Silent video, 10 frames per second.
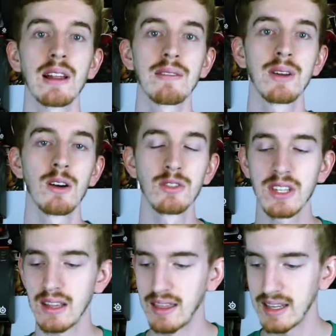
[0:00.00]
life goes,
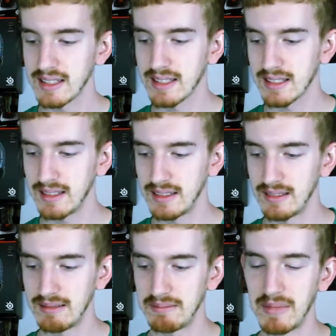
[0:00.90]
this
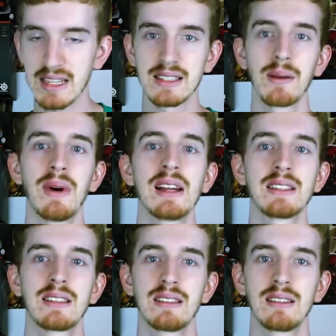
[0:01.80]
makes the
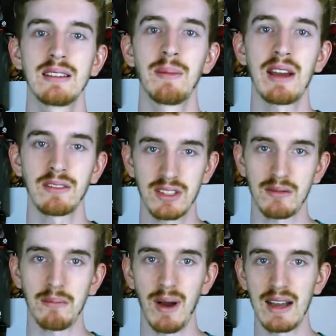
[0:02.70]

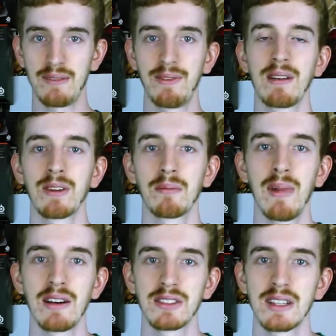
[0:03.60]
mouse my favorite
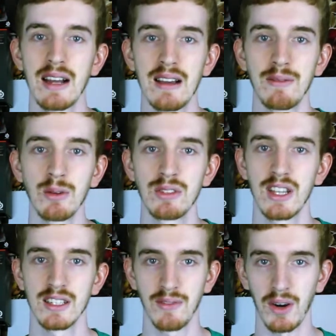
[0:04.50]
mouse that I have used
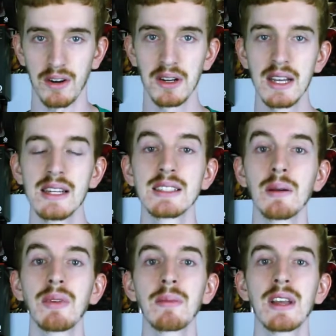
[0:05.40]
thus far,
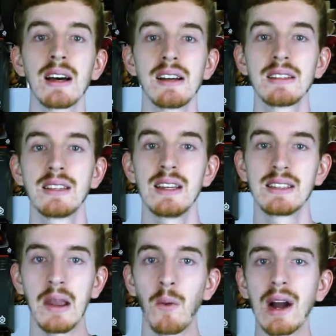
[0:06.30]
simply because
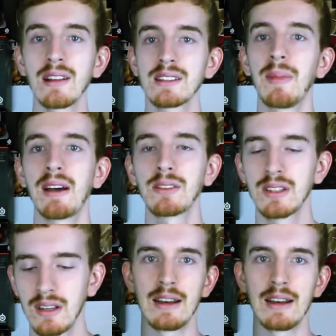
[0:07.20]
it's a wireless mouse.